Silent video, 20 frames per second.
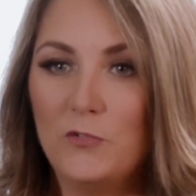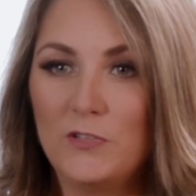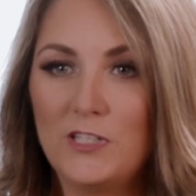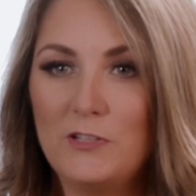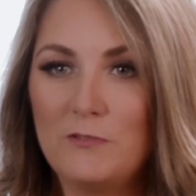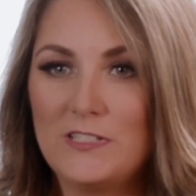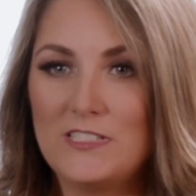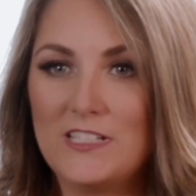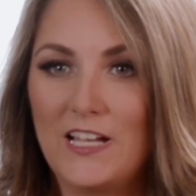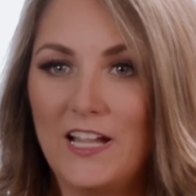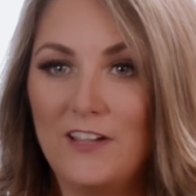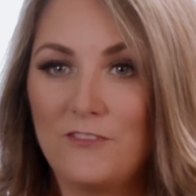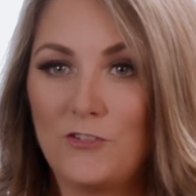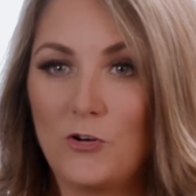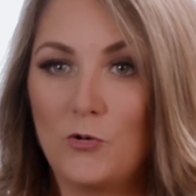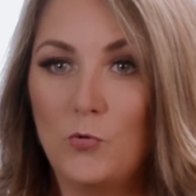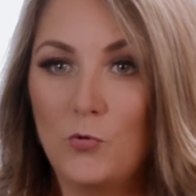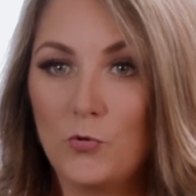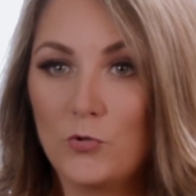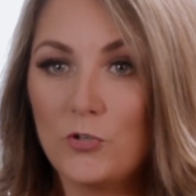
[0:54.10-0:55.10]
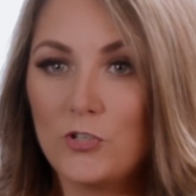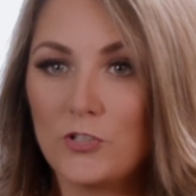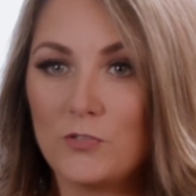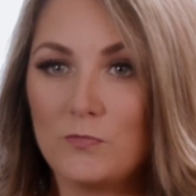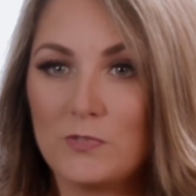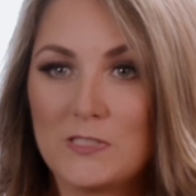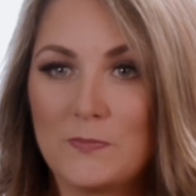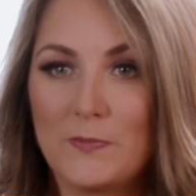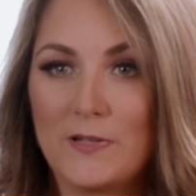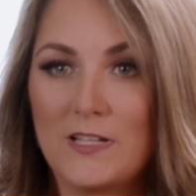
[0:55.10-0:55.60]
only reason I ever
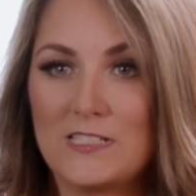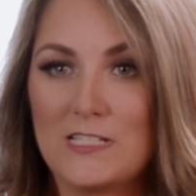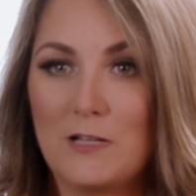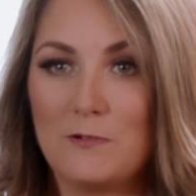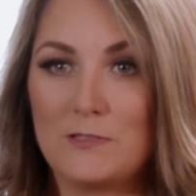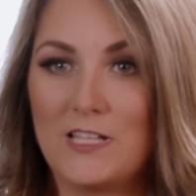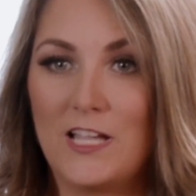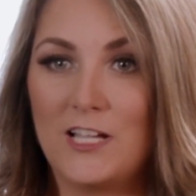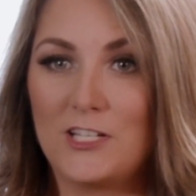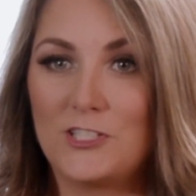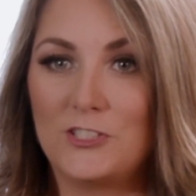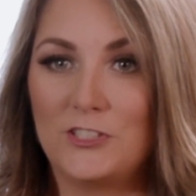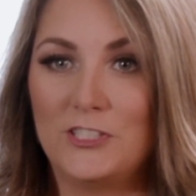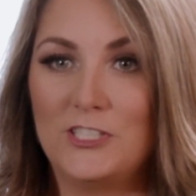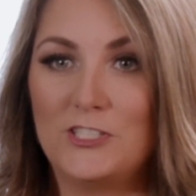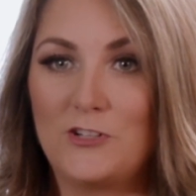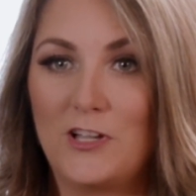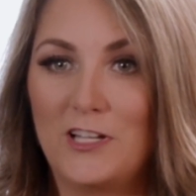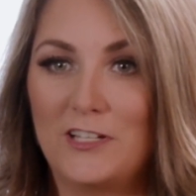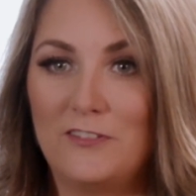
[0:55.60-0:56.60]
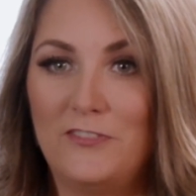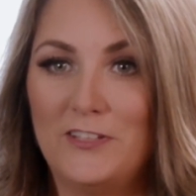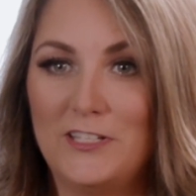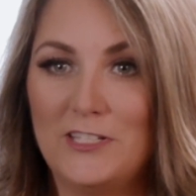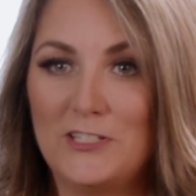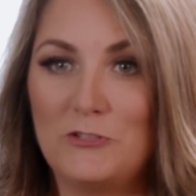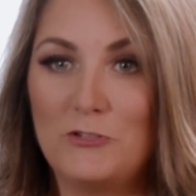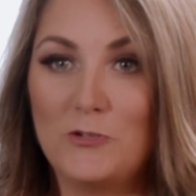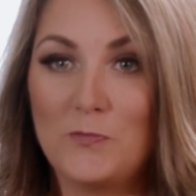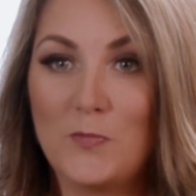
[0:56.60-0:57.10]
ordered was because I was actually trying to
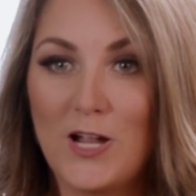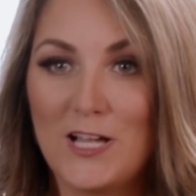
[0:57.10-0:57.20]
fit into a